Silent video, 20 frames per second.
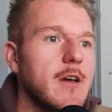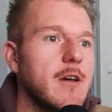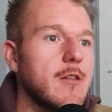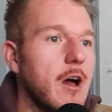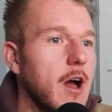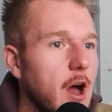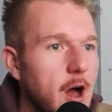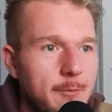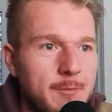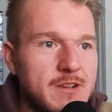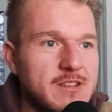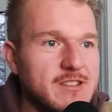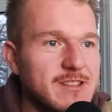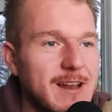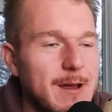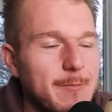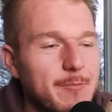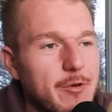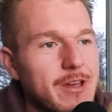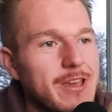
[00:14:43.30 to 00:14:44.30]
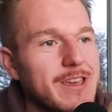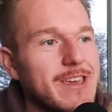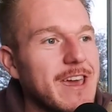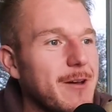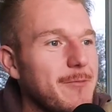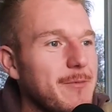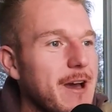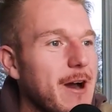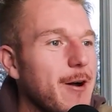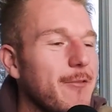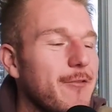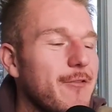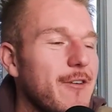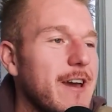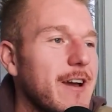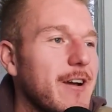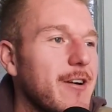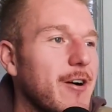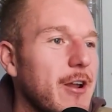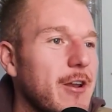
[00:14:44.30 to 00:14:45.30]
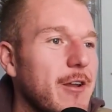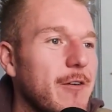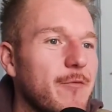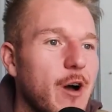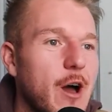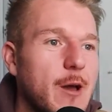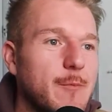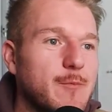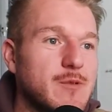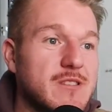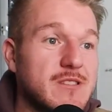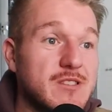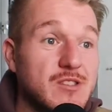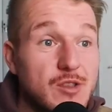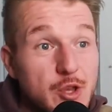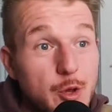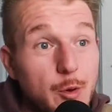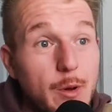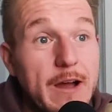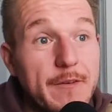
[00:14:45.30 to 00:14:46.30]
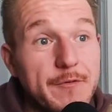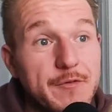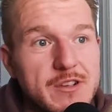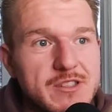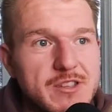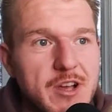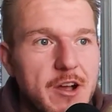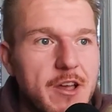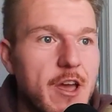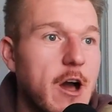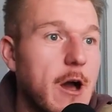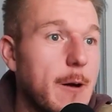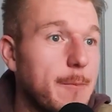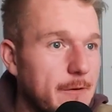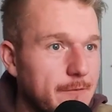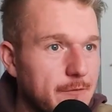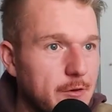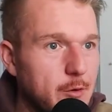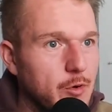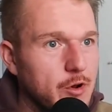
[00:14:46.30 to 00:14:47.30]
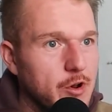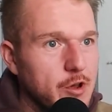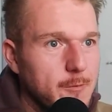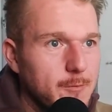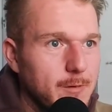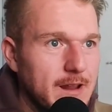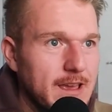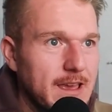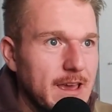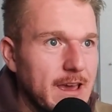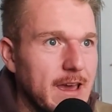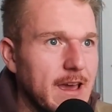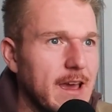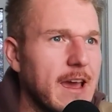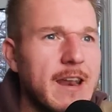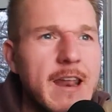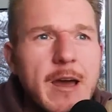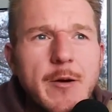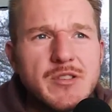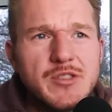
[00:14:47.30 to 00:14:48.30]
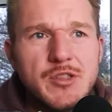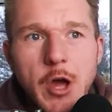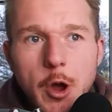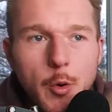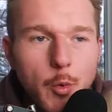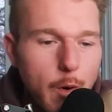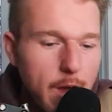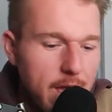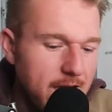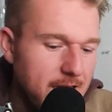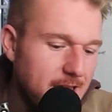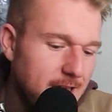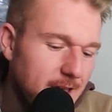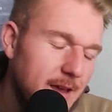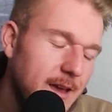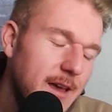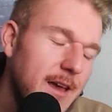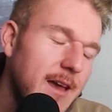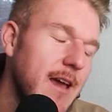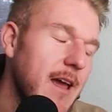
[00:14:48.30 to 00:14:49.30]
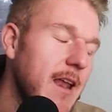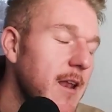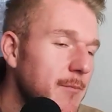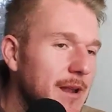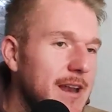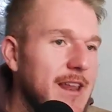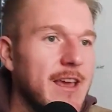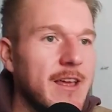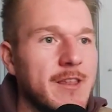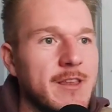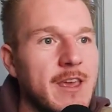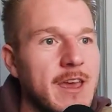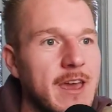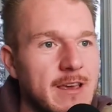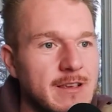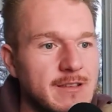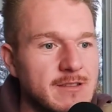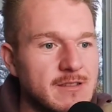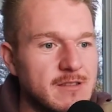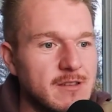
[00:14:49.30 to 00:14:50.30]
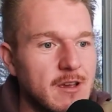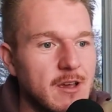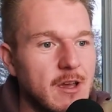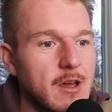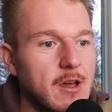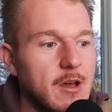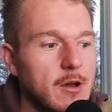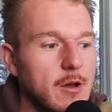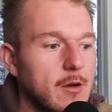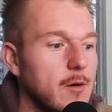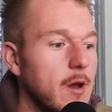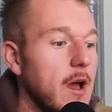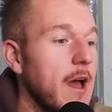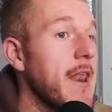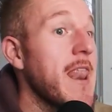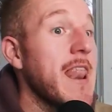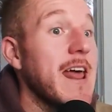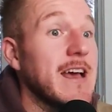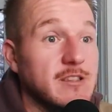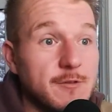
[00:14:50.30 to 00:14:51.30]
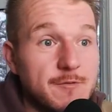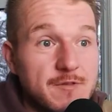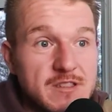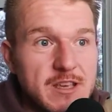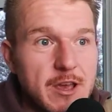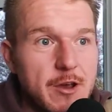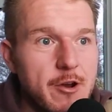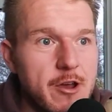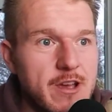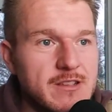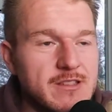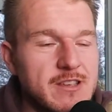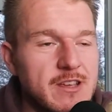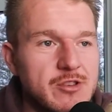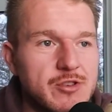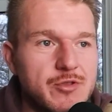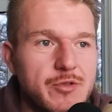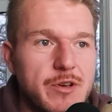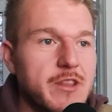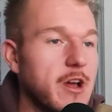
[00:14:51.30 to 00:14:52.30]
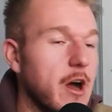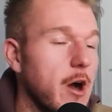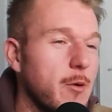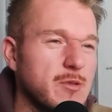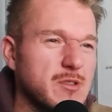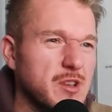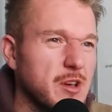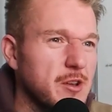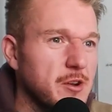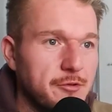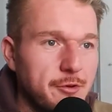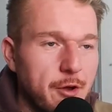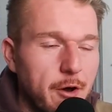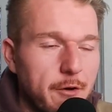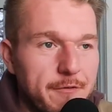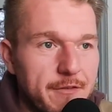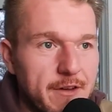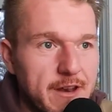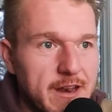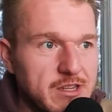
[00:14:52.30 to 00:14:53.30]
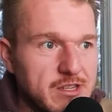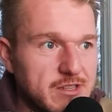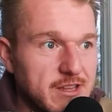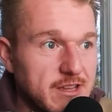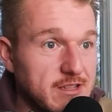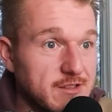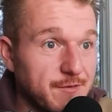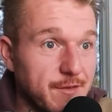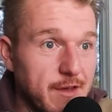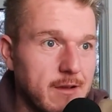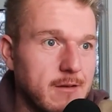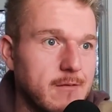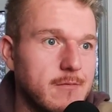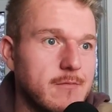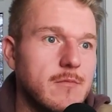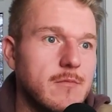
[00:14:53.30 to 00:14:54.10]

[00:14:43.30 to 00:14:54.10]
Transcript: like I'm a celebrity, getting me out of here kind of vibes, you have to suck it up if you want to complete it. And there was no way in a million years, unless of serious injury, that I was going to not finish this thing.